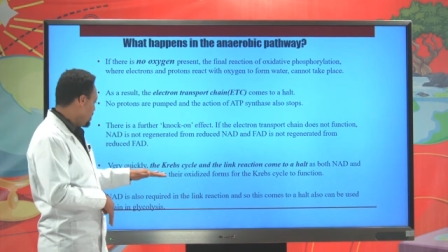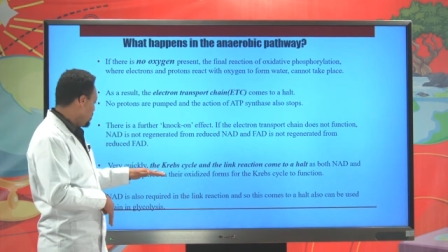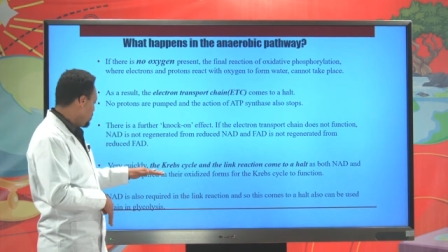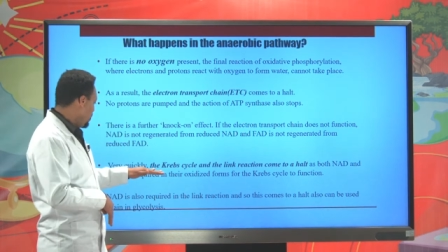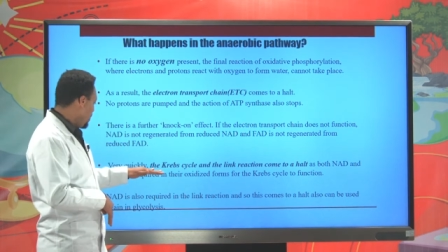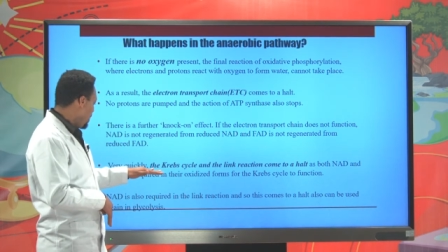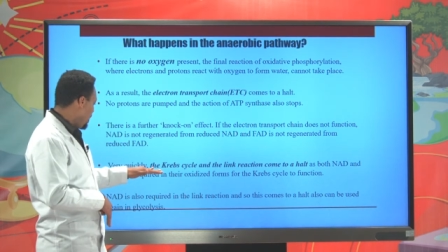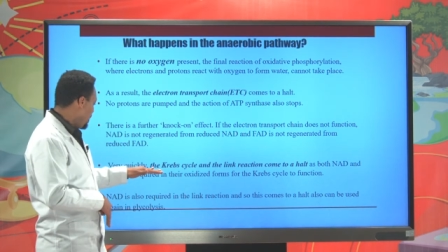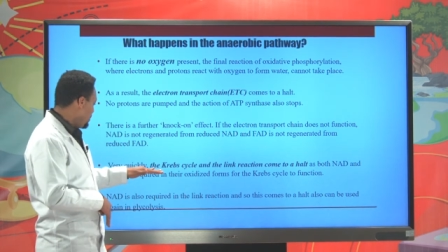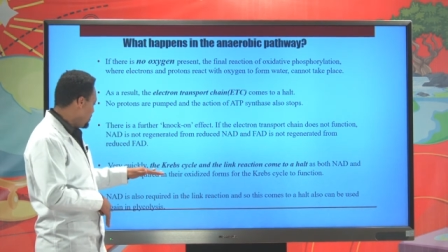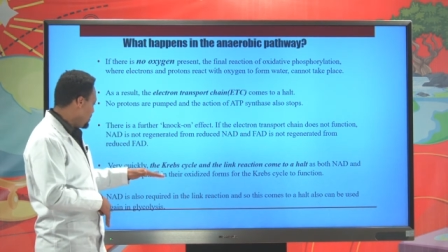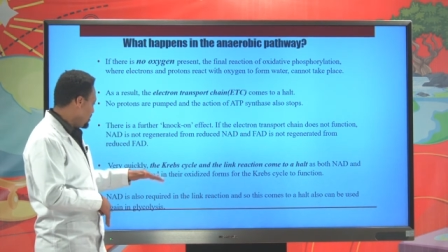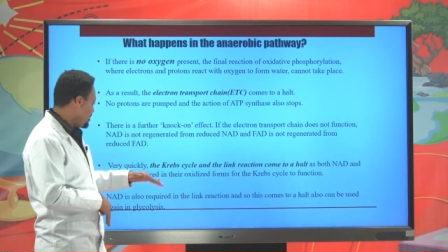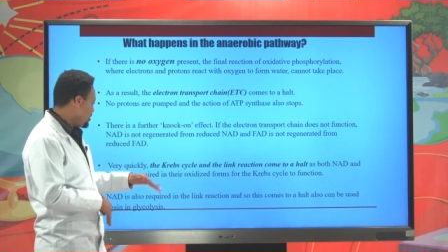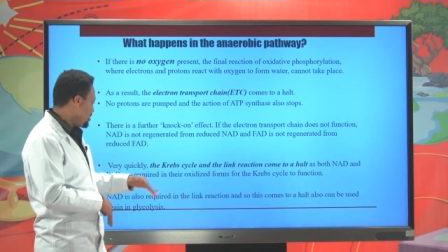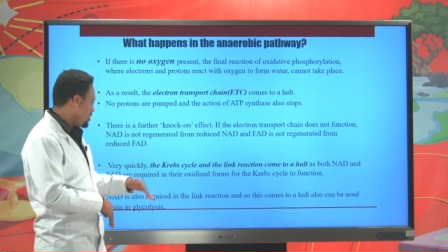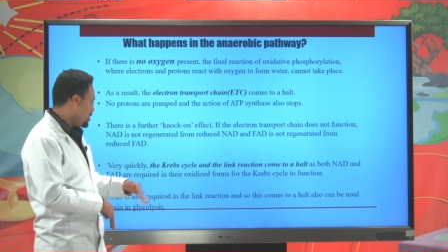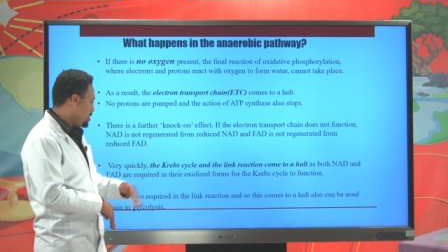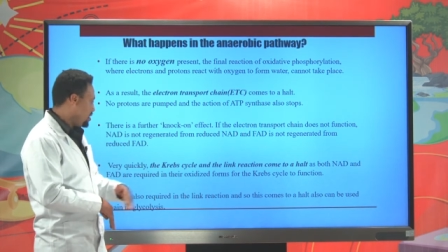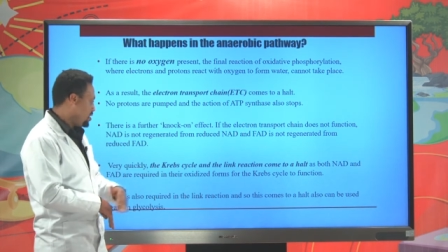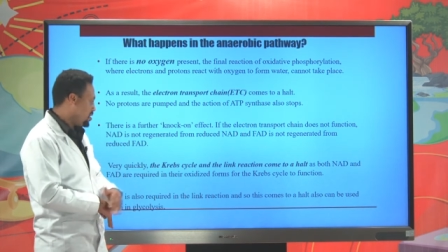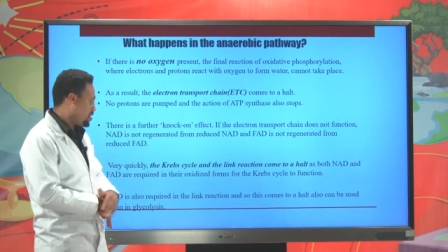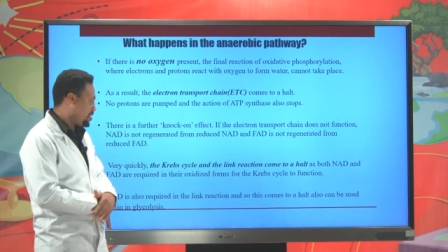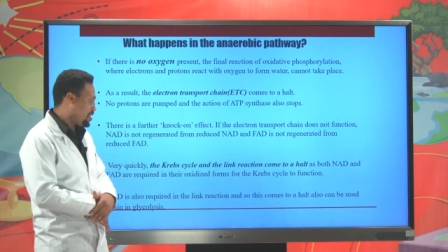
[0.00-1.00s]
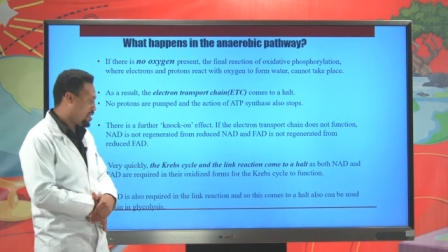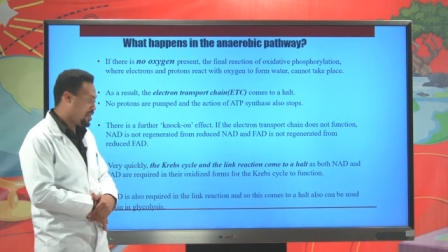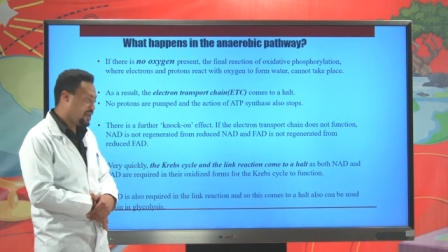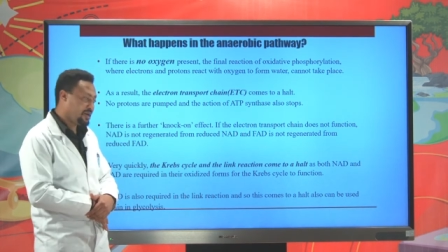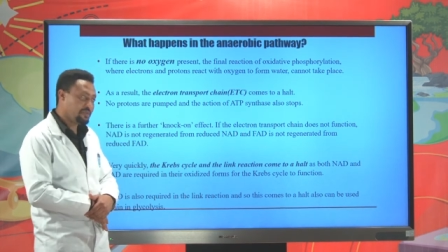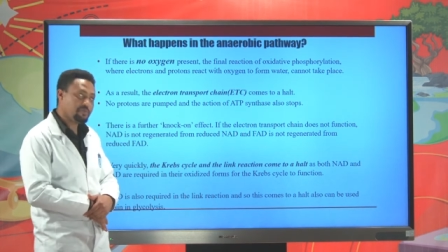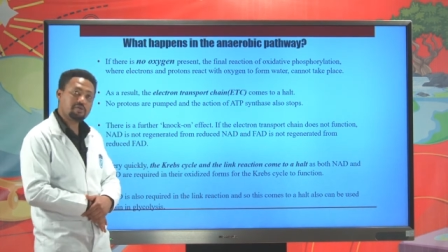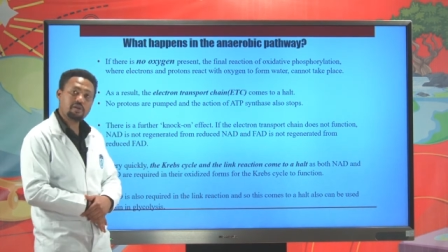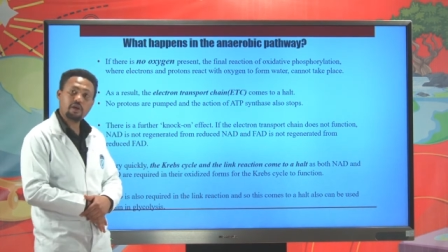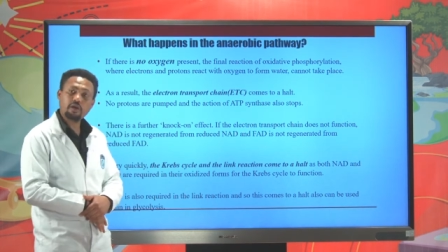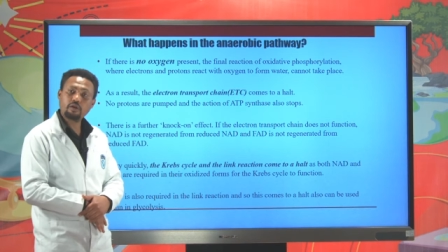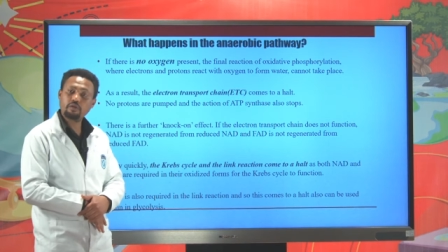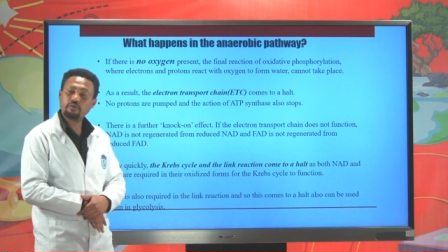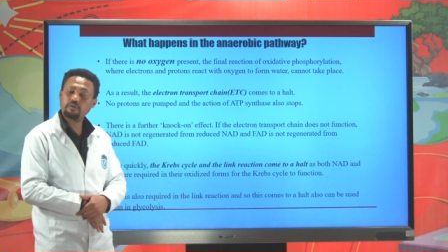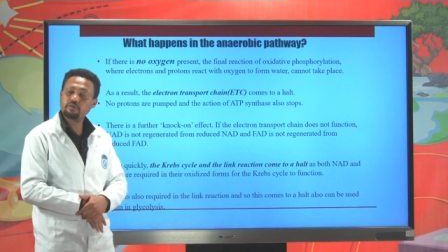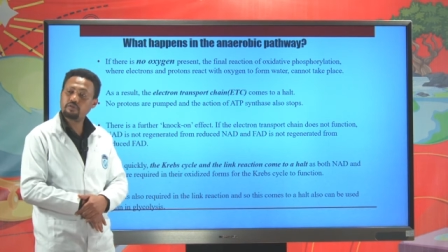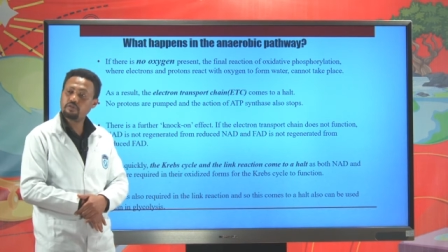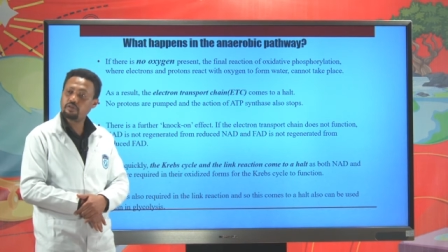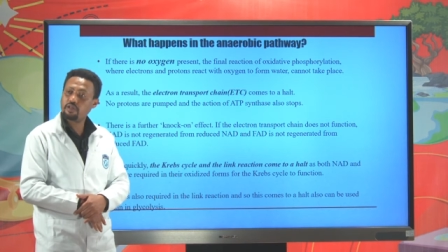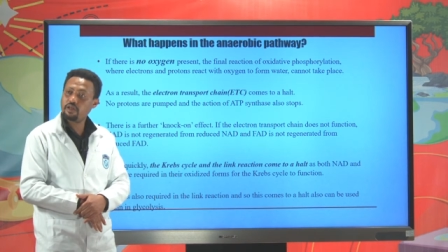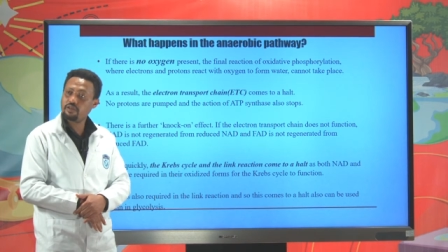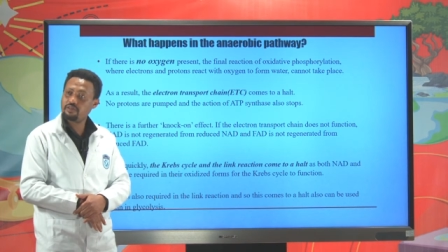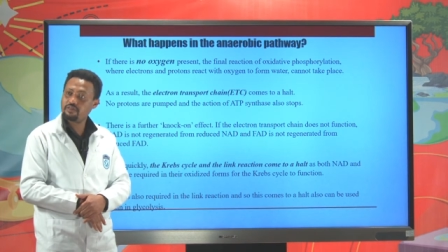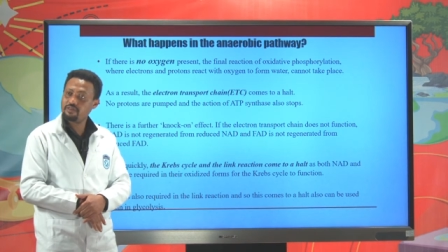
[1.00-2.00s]
what happens is Krebs cycle
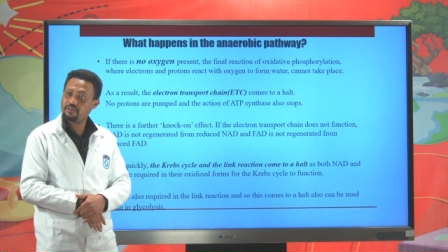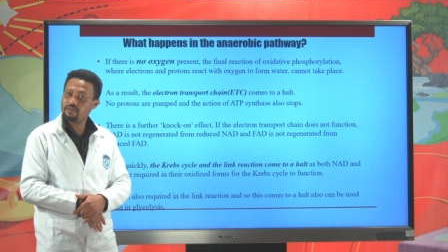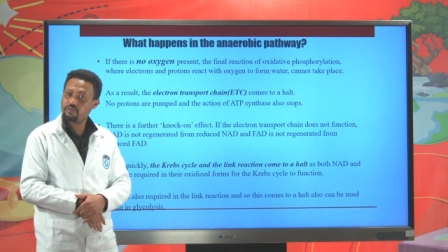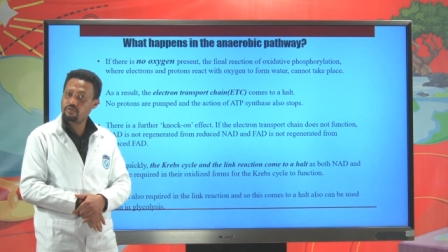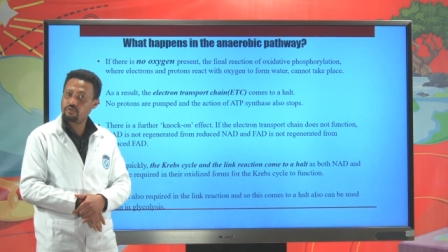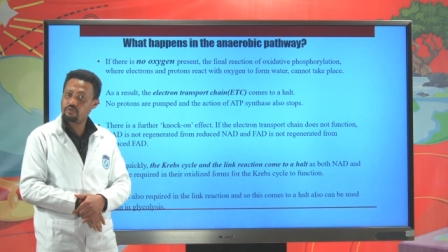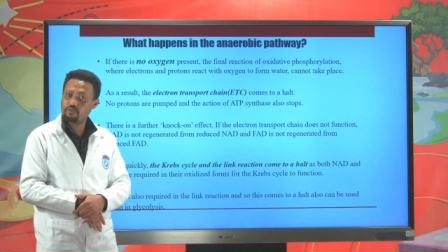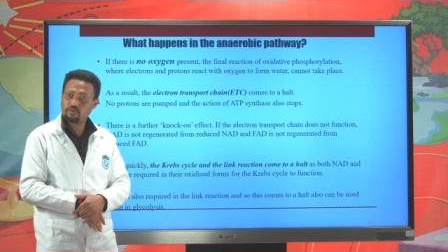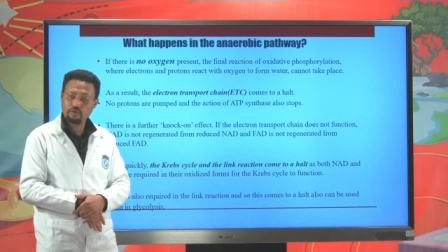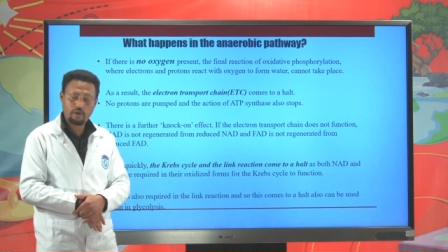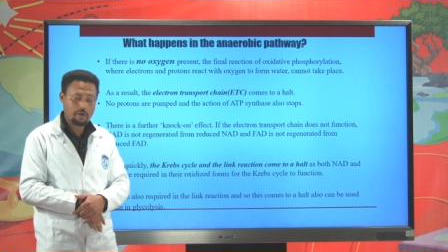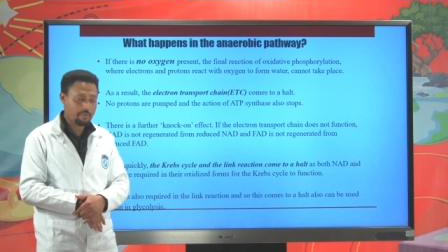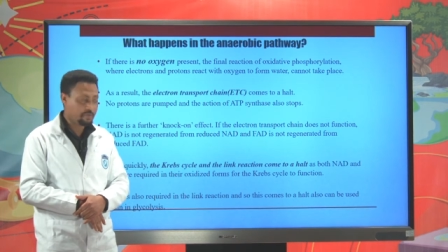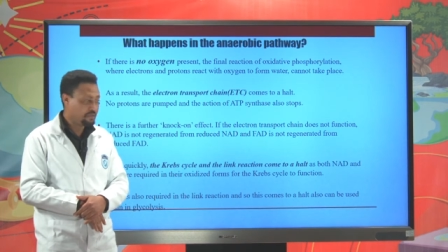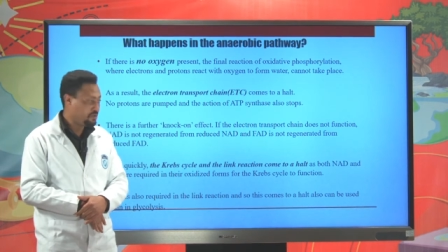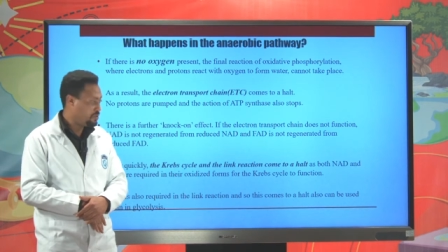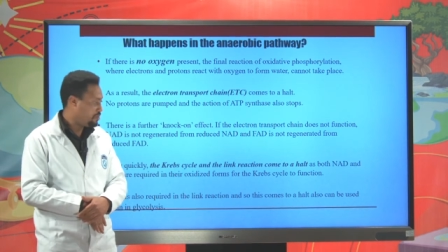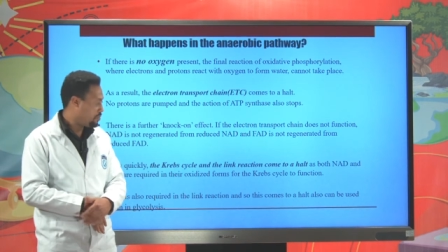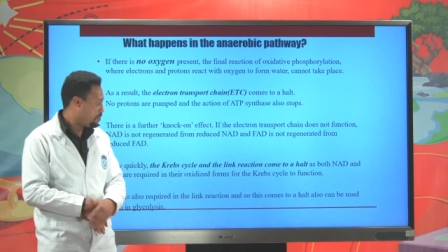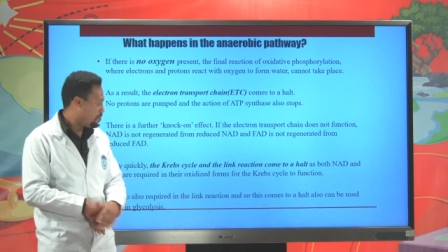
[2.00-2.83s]
starts to stop.